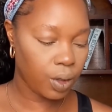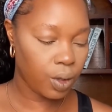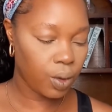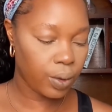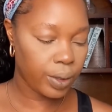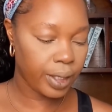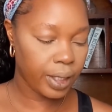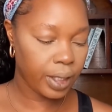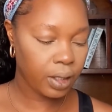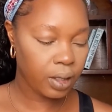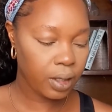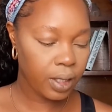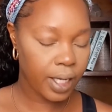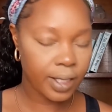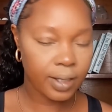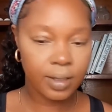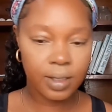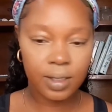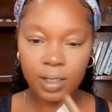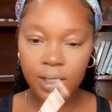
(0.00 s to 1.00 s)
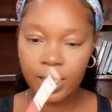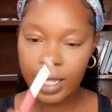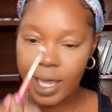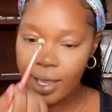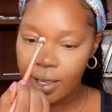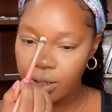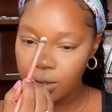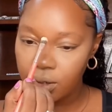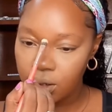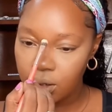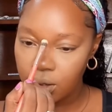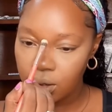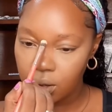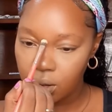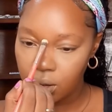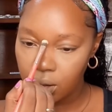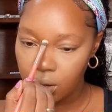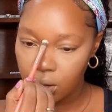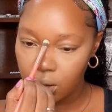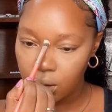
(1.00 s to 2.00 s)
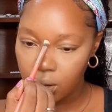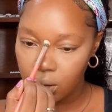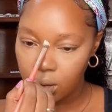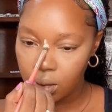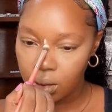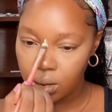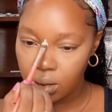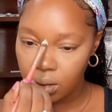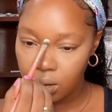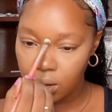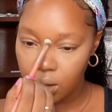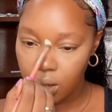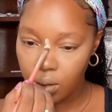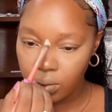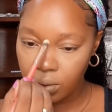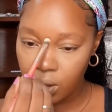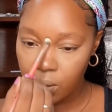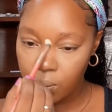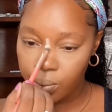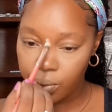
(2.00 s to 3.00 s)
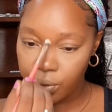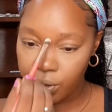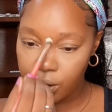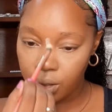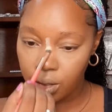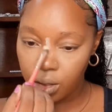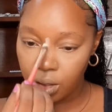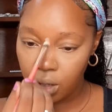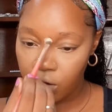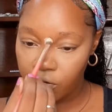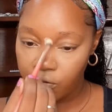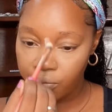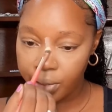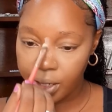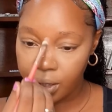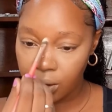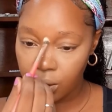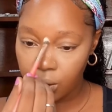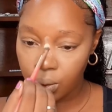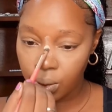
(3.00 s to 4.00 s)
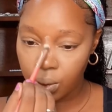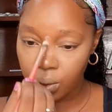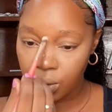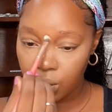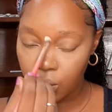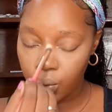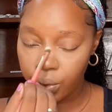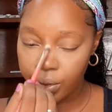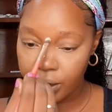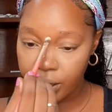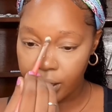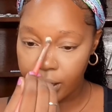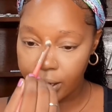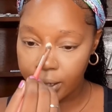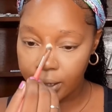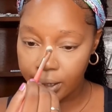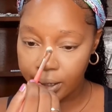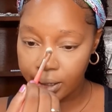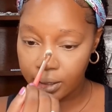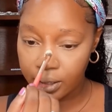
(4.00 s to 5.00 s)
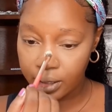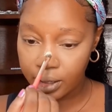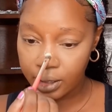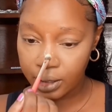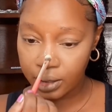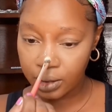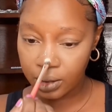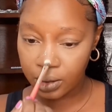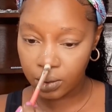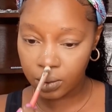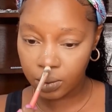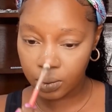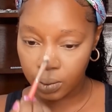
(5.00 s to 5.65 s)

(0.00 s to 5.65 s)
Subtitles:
go in and set down the bridge of my nose where I highlighted.